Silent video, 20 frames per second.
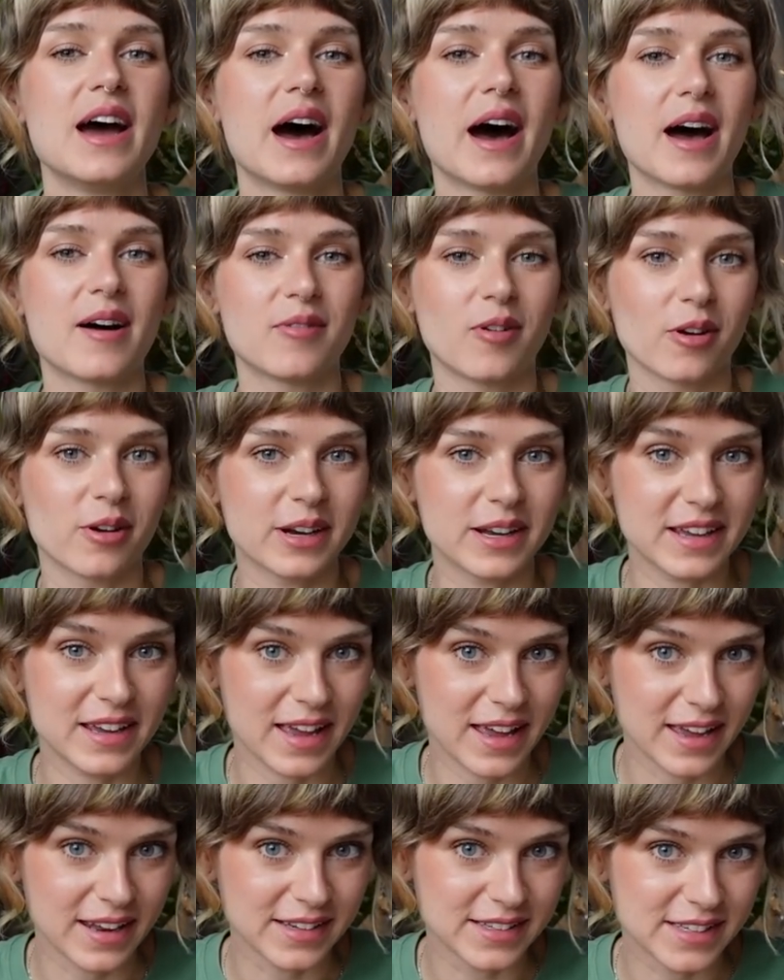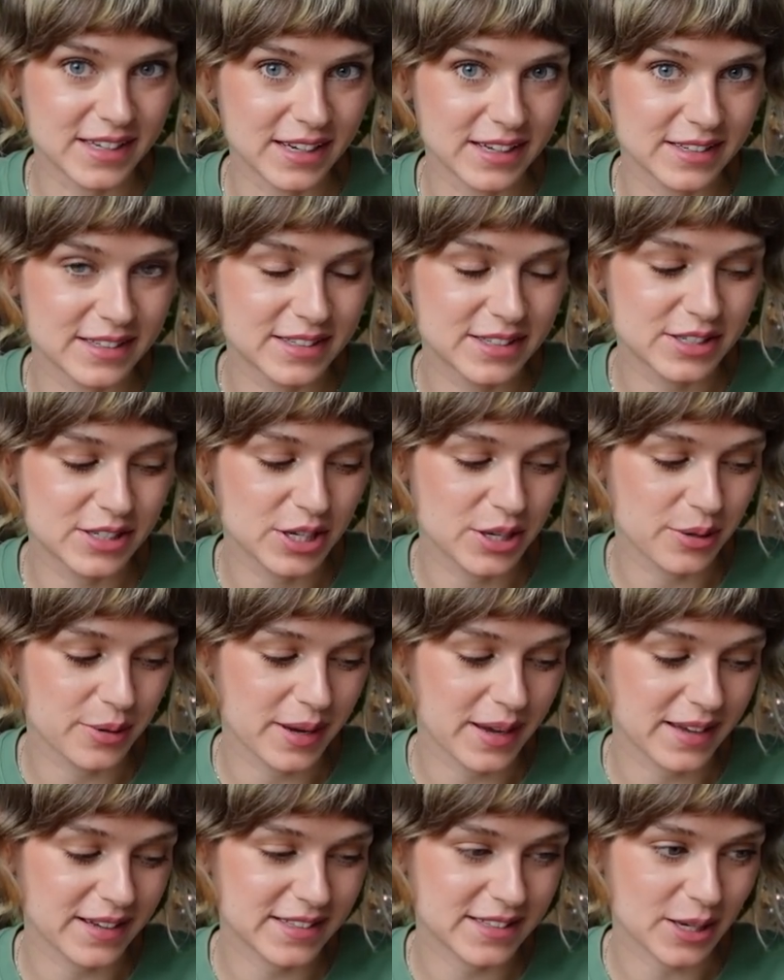I've already hinted to
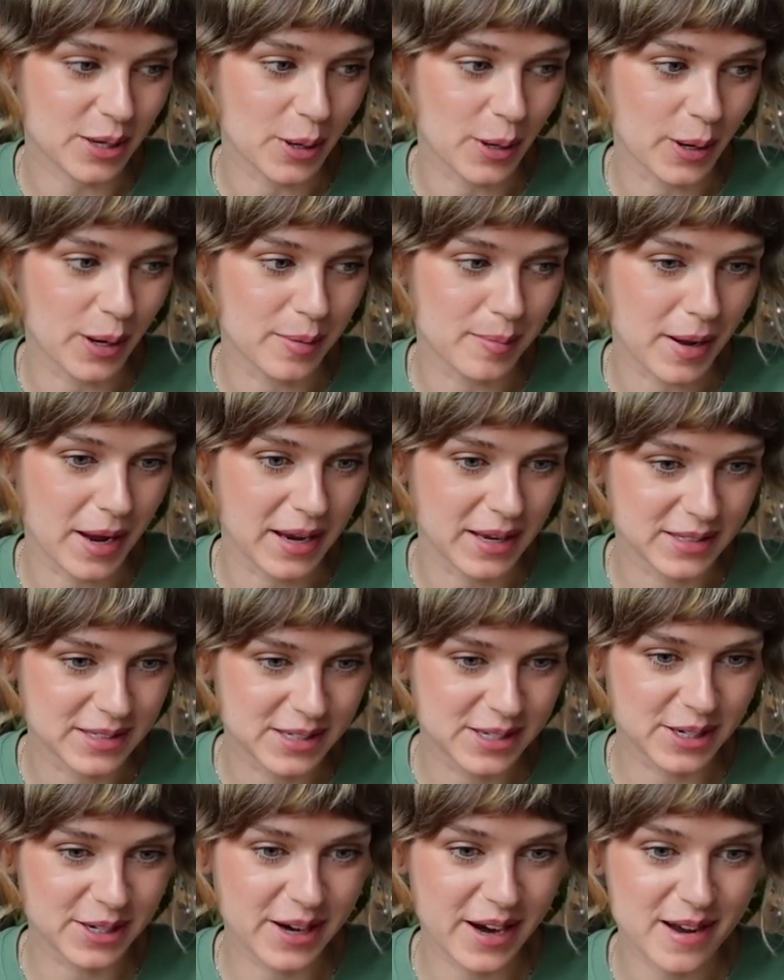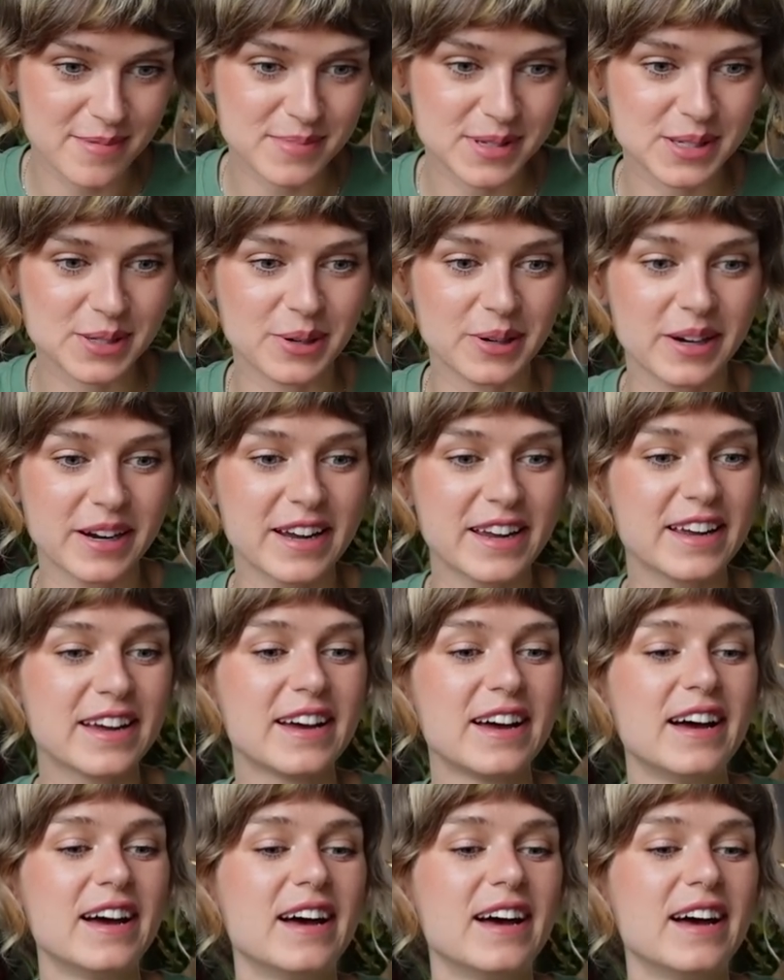it on my Instagram story.